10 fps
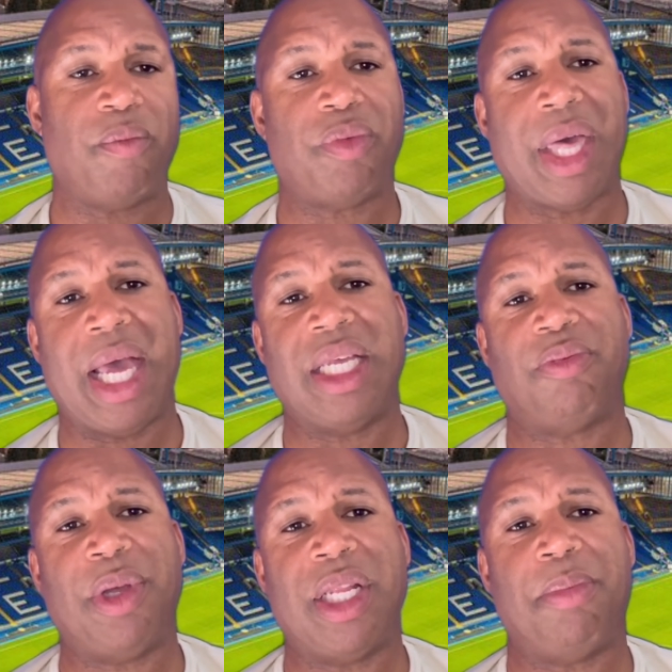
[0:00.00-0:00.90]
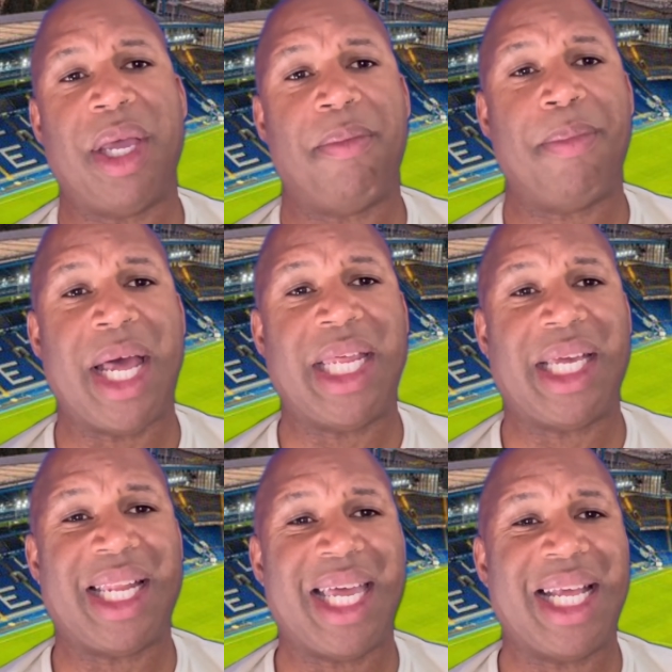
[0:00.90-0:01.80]
that it's been a bit
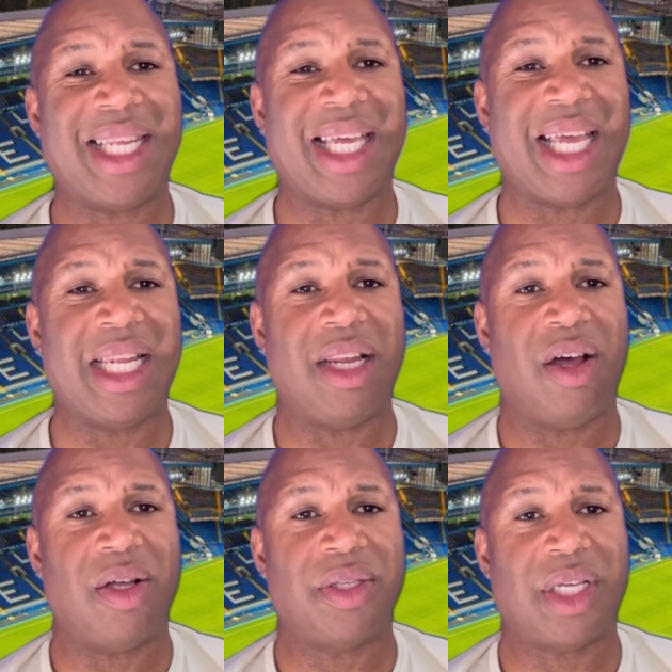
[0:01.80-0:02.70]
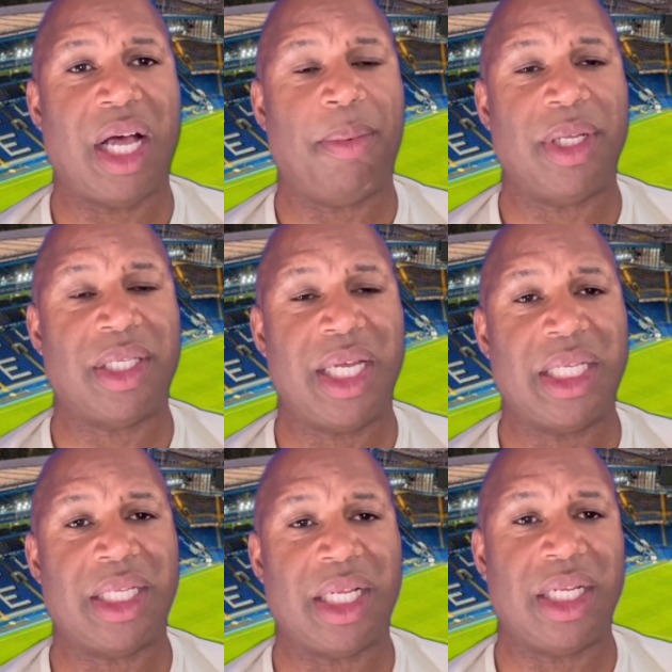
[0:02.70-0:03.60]
manic and hectic in the last couple of
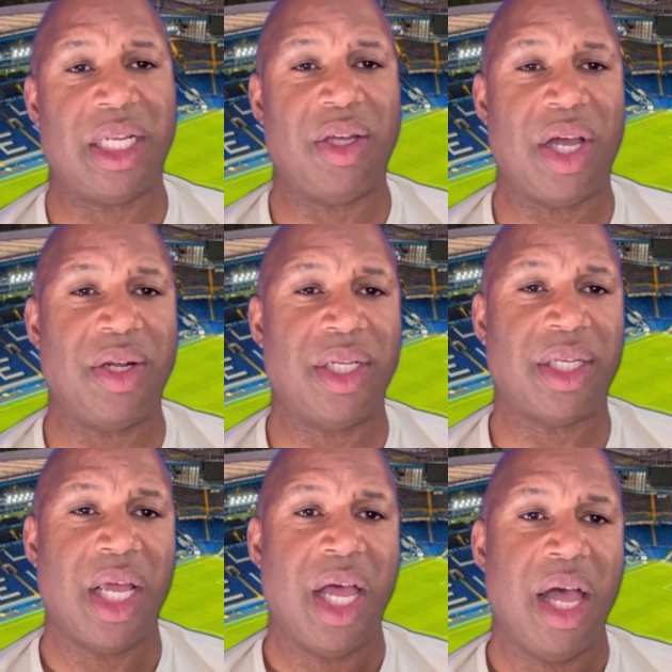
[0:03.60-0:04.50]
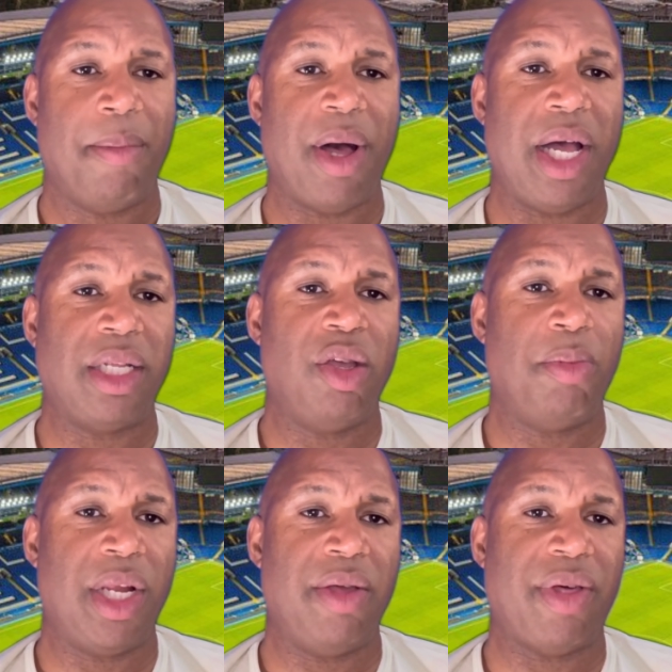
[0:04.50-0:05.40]
seasons under new owners, but I do
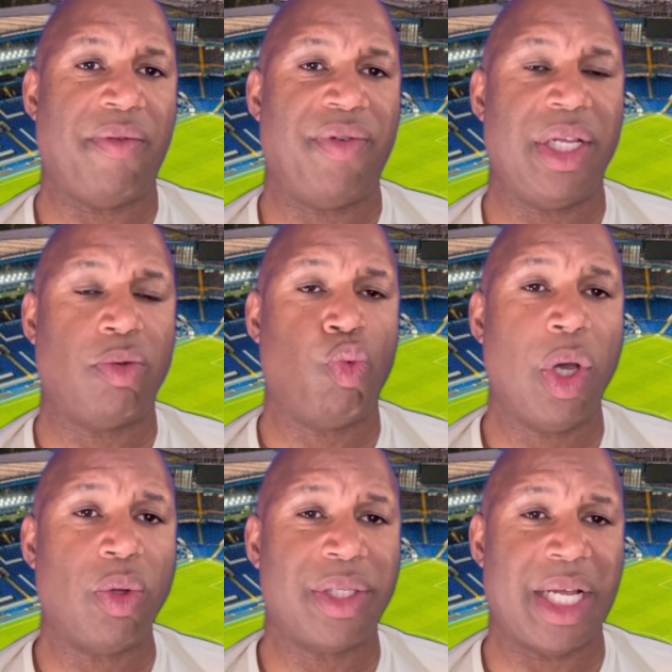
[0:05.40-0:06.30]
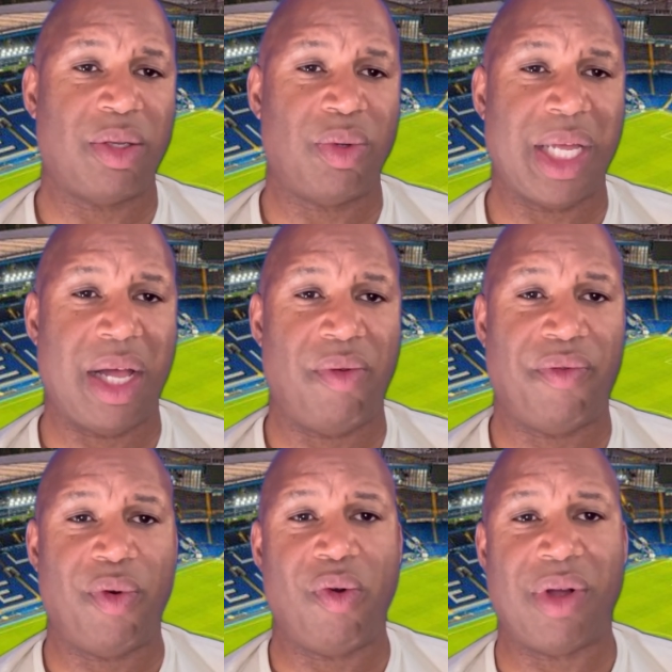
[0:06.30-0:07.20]
believe that things will settle down
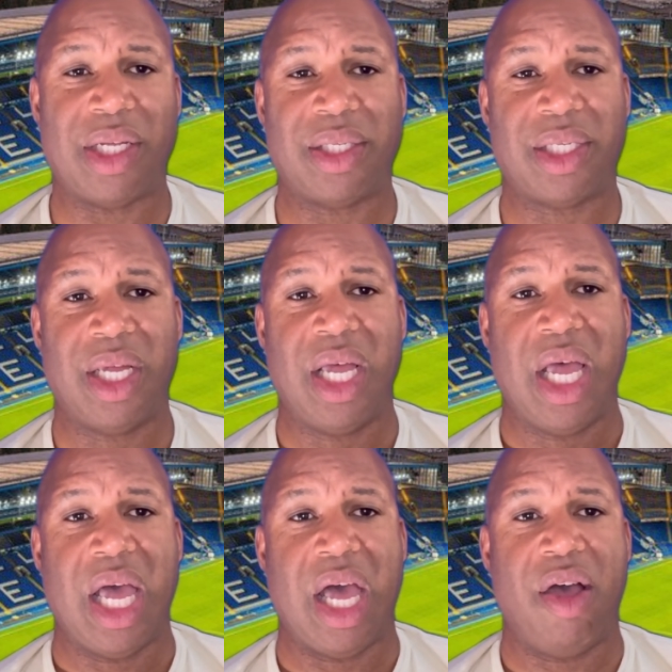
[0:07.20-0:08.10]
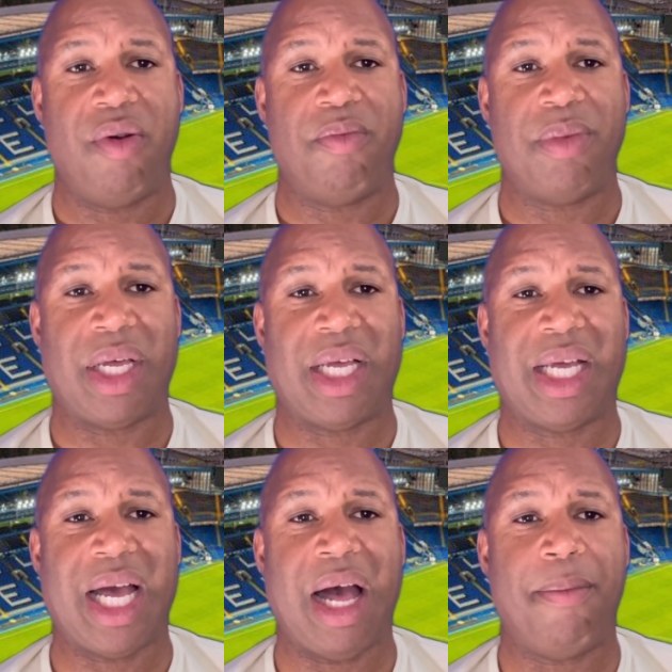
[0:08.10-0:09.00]
for us
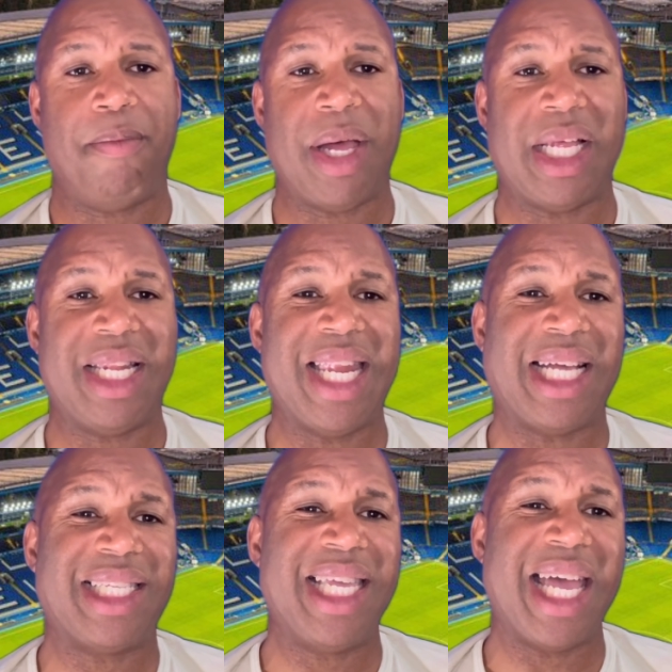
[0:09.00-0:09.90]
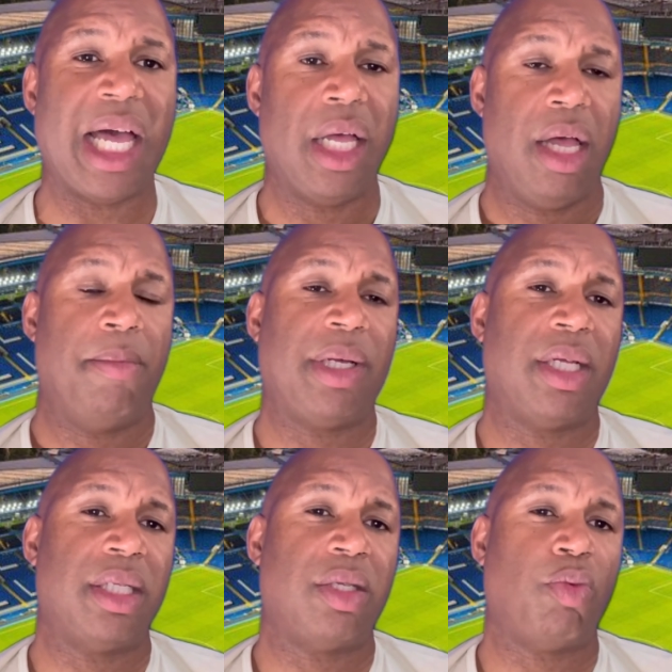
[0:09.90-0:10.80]
come next year,
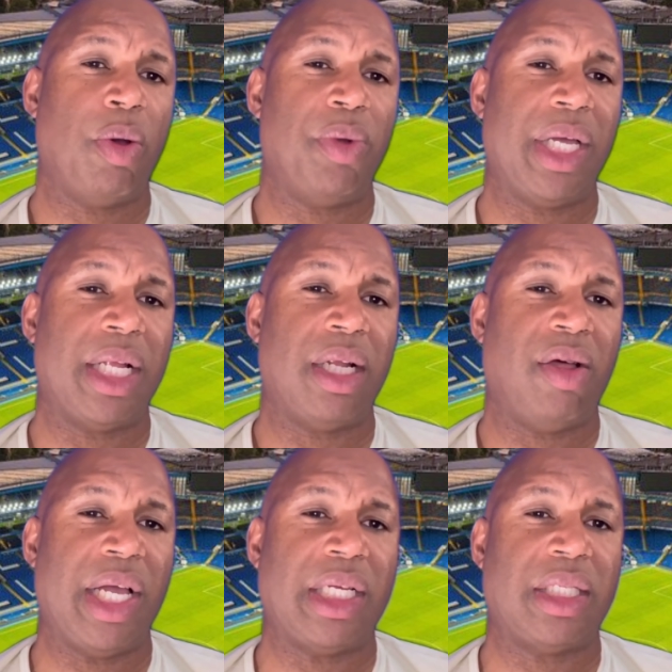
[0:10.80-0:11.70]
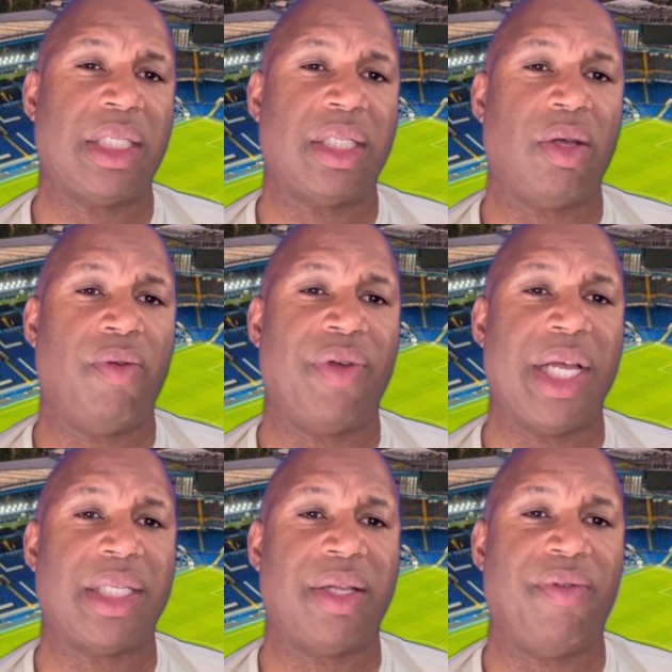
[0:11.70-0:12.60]
because when we get the likes of
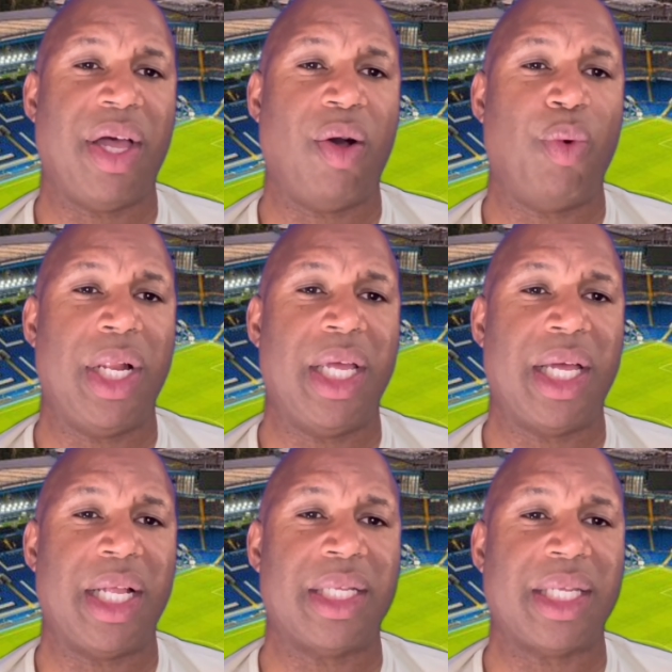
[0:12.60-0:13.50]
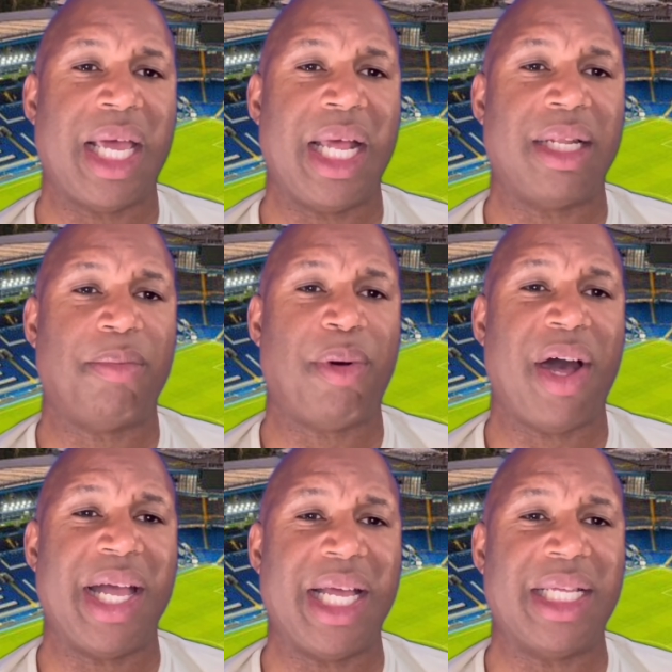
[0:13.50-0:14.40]
Estevao, Williams and
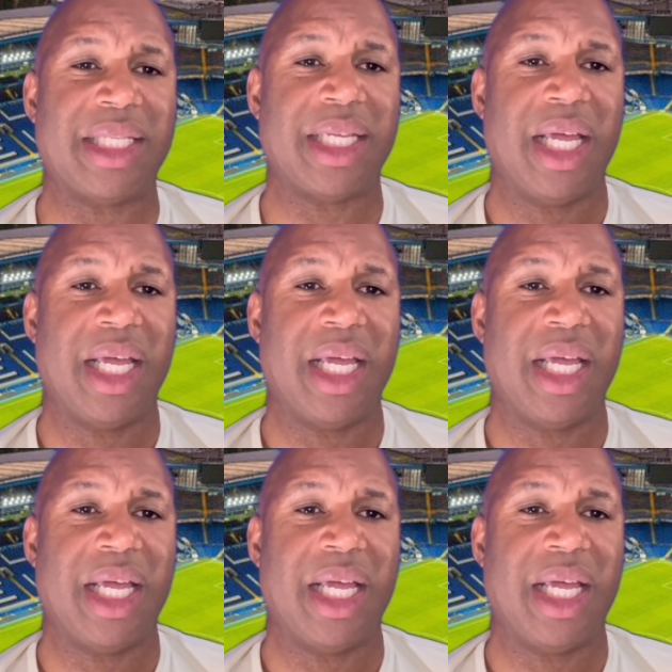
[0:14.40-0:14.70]
Paez